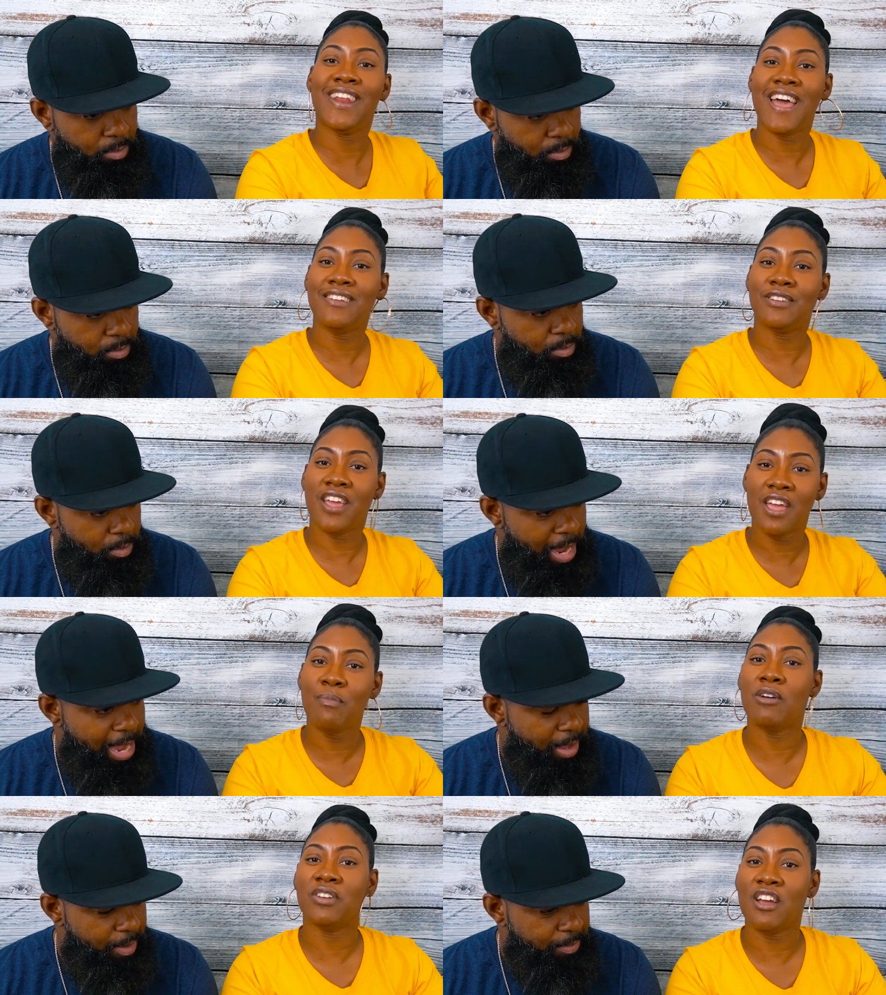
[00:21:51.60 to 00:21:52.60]
Speaker 1: of that came
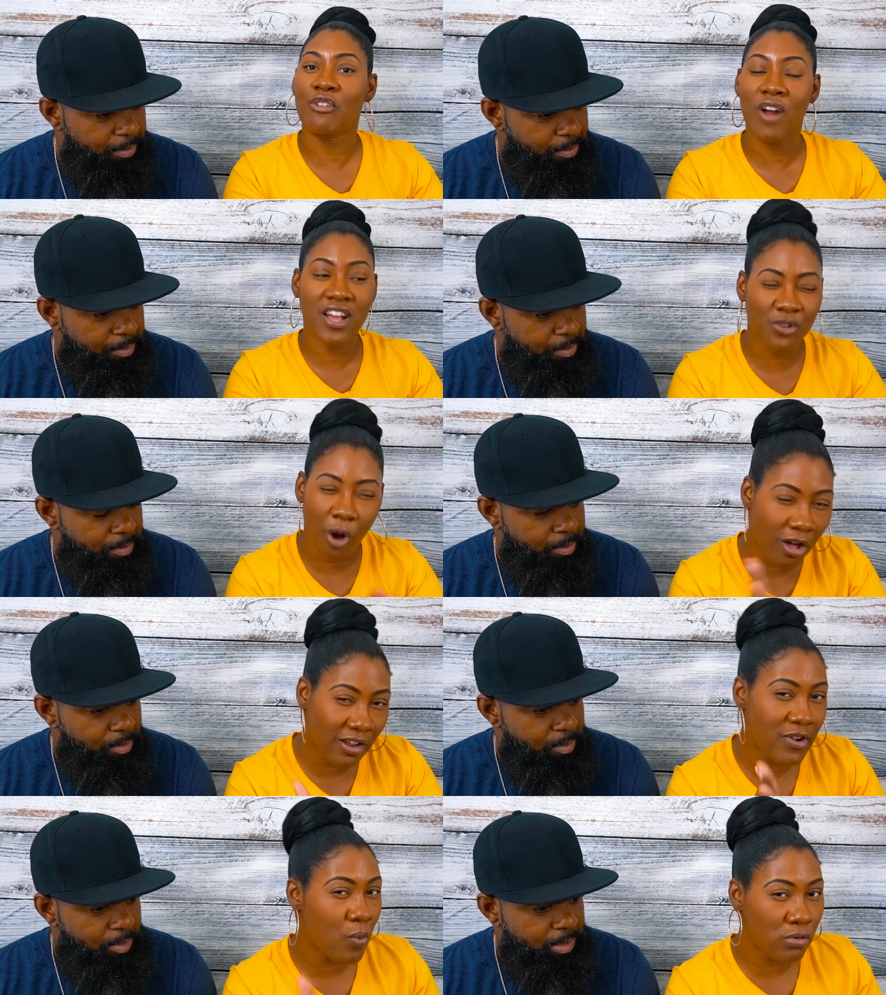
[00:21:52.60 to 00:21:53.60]
yeah. out in that cry. So all
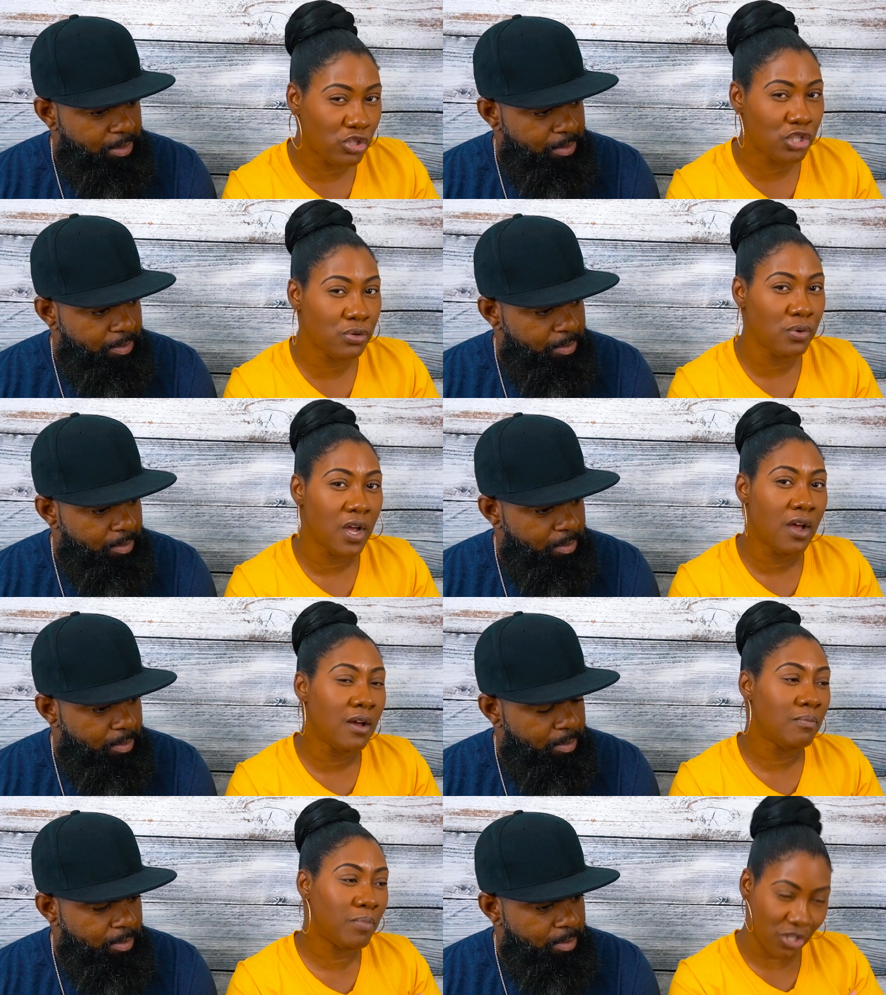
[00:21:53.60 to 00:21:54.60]
of it, won't you?
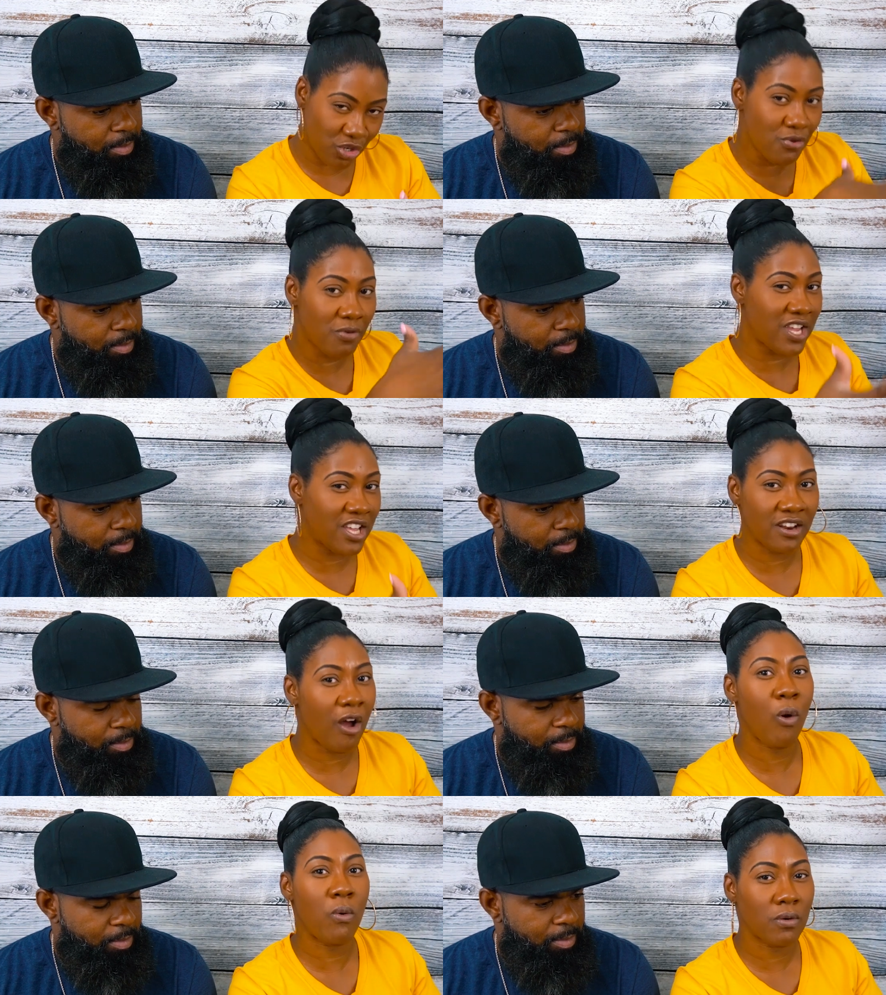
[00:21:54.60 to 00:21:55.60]
but you gonna
Speaker 2: get it
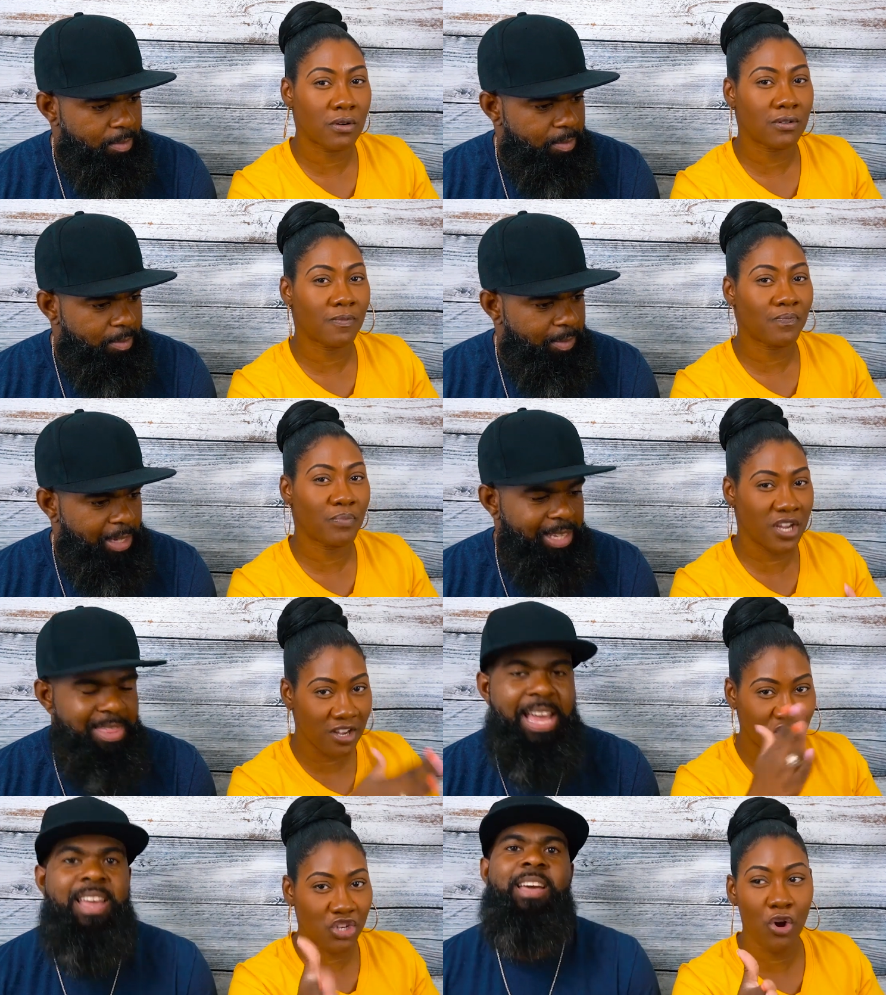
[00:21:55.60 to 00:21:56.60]
all. Cause
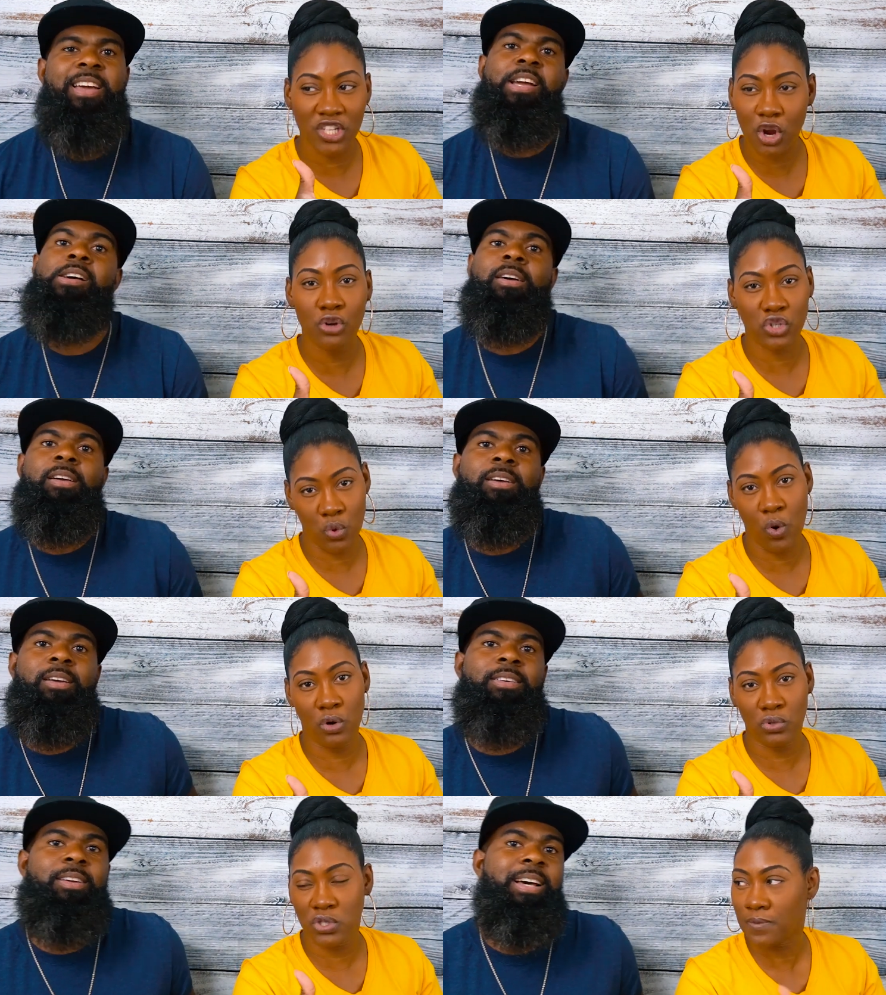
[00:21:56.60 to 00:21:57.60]
because thing, yours hurts the
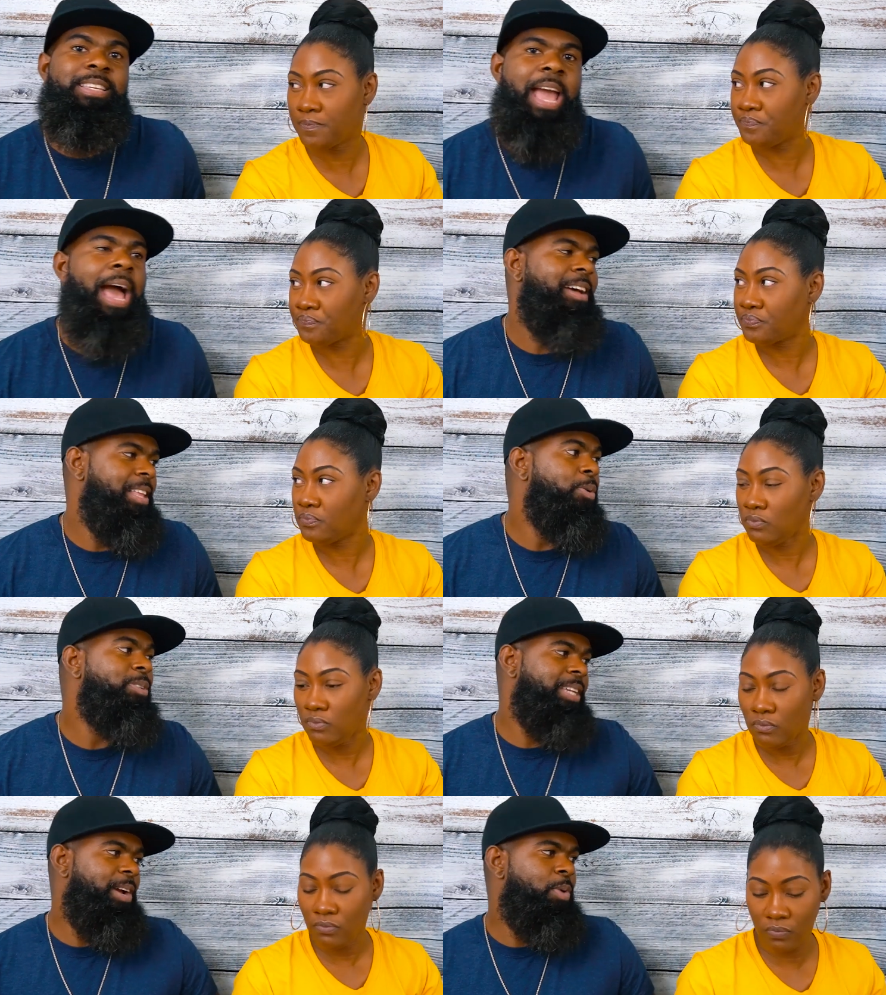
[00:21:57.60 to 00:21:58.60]
worst. Cause yeah, that's what
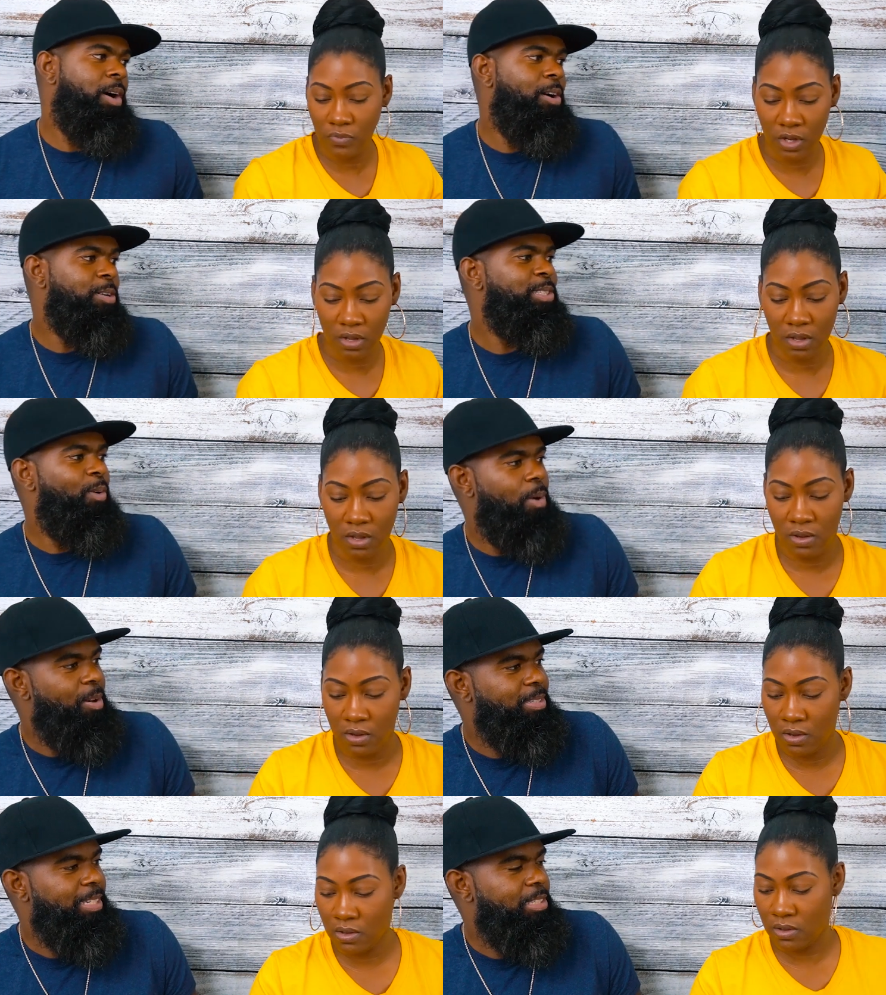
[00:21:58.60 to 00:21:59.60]
I say. What hurts the
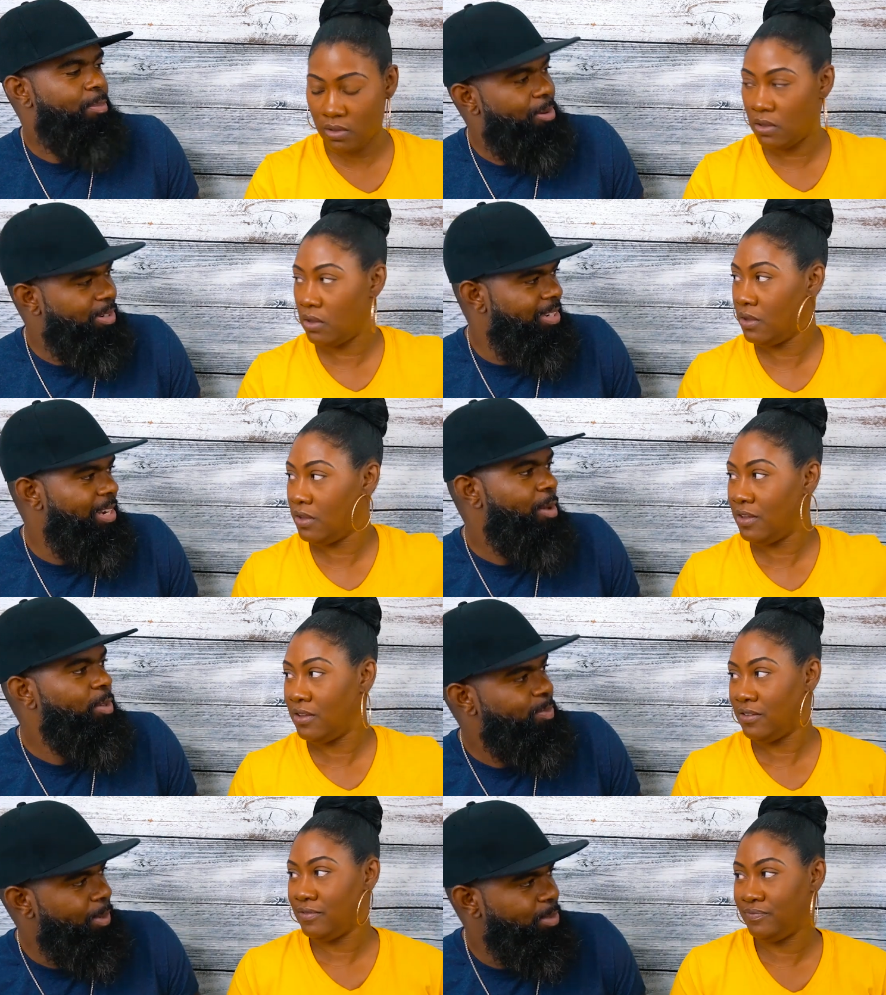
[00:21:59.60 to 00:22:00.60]
worst is the person that
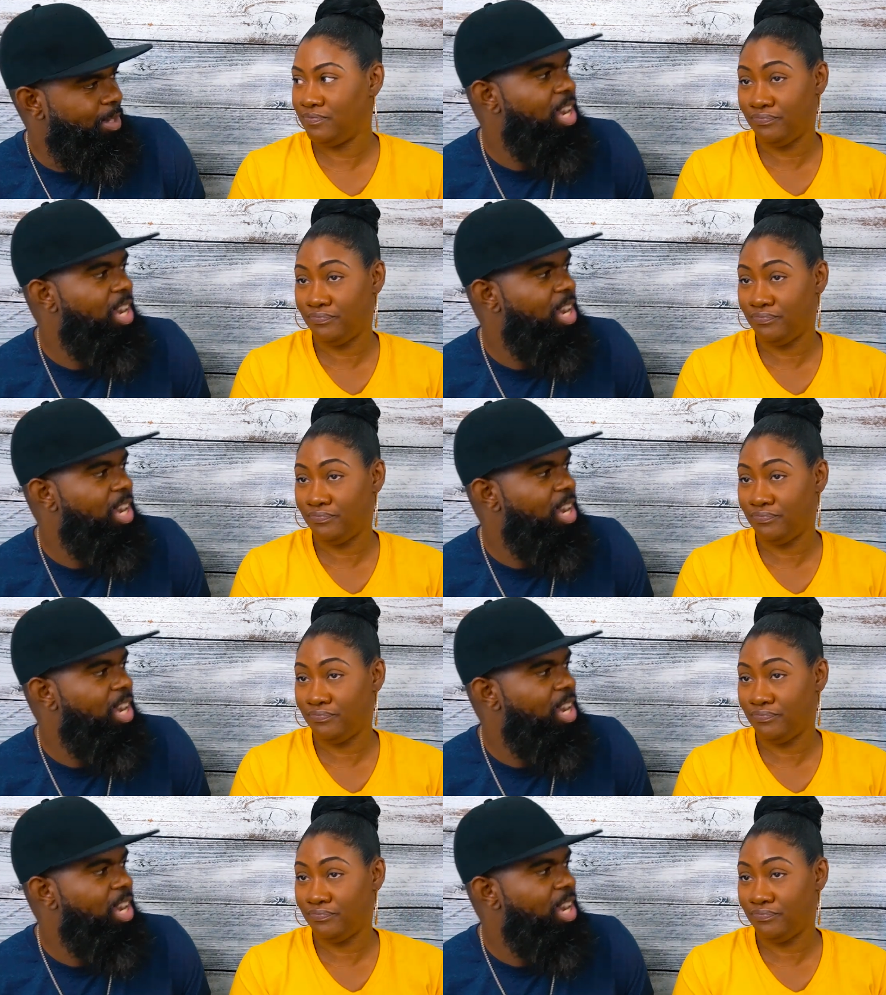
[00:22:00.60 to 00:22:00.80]
was supposed to